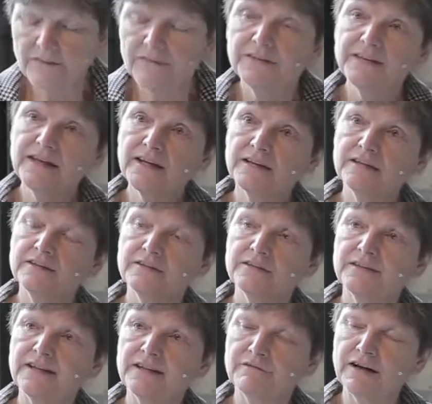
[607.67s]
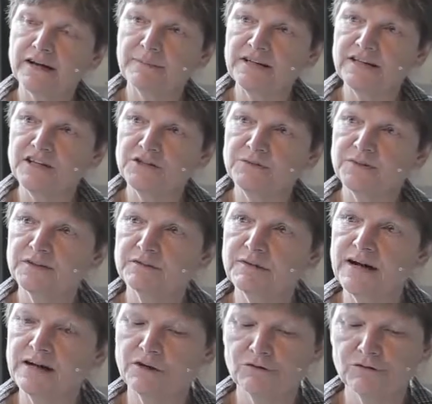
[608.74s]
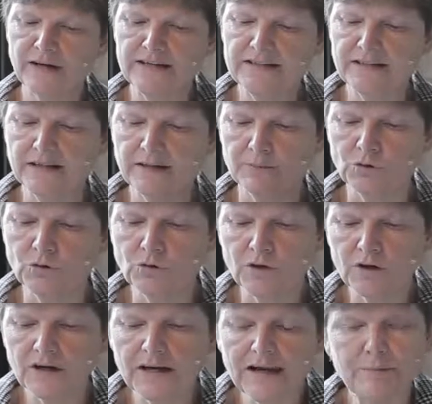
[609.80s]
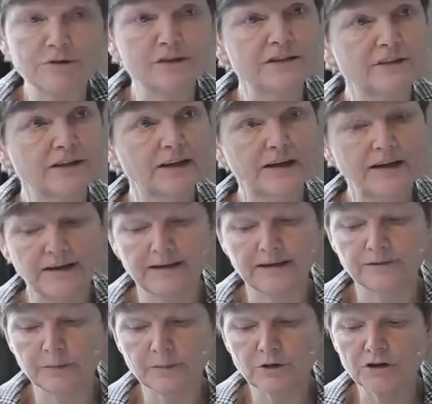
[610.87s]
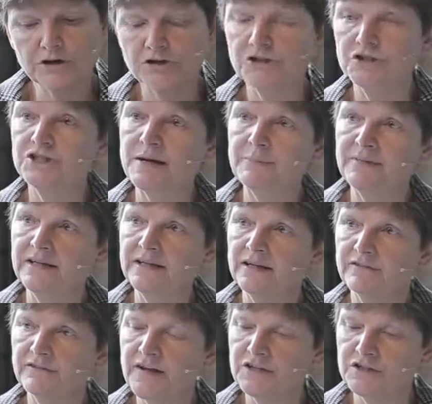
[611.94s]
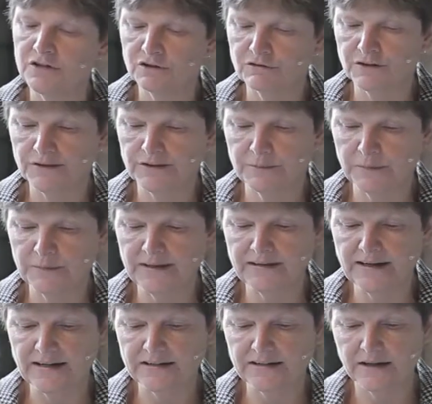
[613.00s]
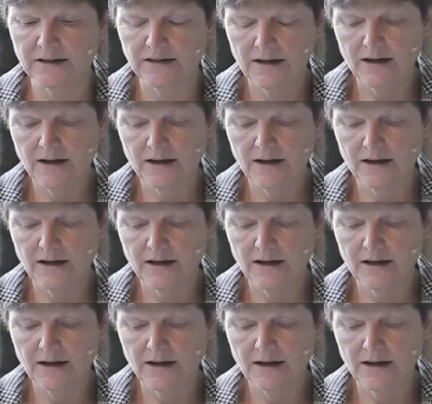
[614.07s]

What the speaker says: The second set of recommendations was around creating a more collaborative and cohesive approach to championing innovation across the property sector,